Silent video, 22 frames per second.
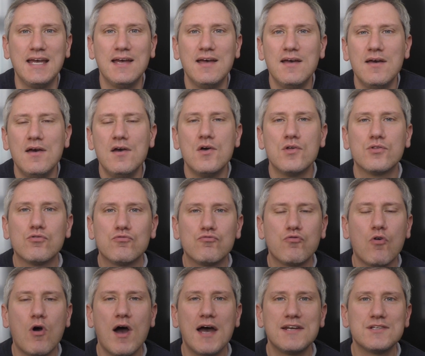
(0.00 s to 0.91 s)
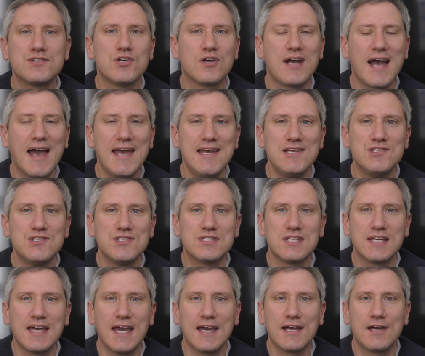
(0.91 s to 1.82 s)
I thought Ryder took ages
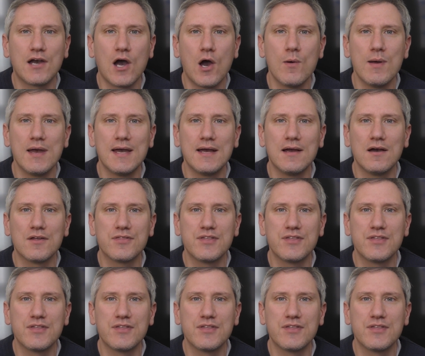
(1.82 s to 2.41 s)
to get going.